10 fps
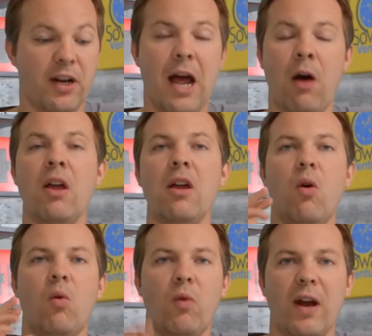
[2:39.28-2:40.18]
Now,
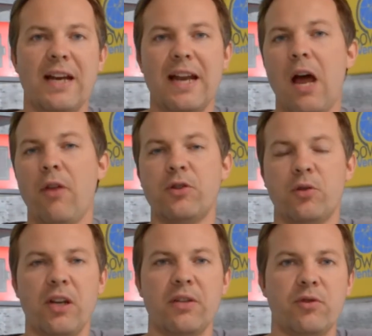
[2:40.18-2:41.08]
right now, the
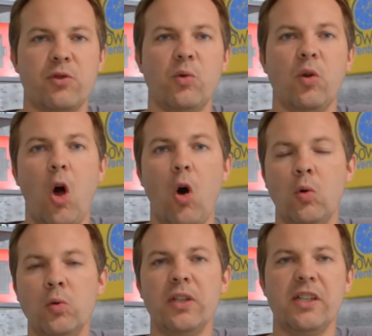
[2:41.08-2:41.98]
transfer tool only